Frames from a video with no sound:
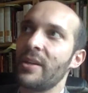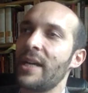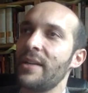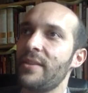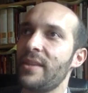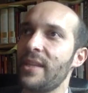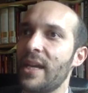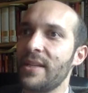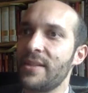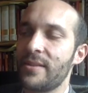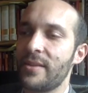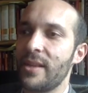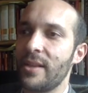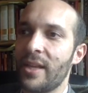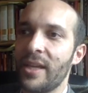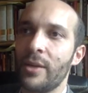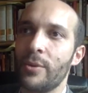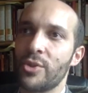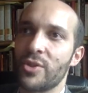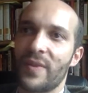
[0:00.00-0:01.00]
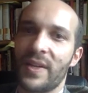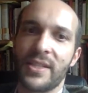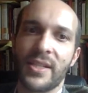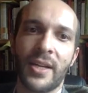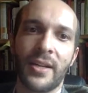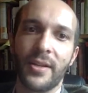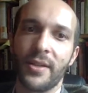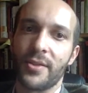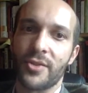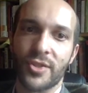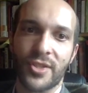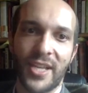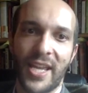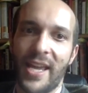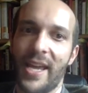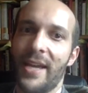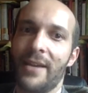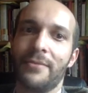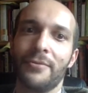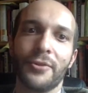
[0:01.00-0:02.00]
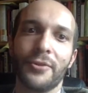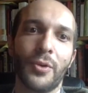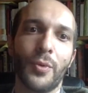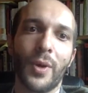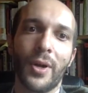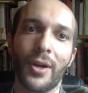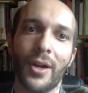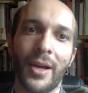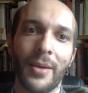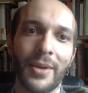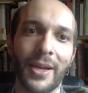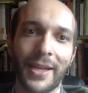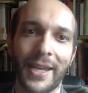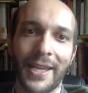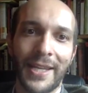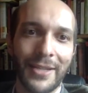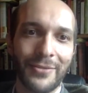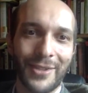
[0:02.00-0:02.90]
I mean, I, the I, the language of identity is just everywhere. I, I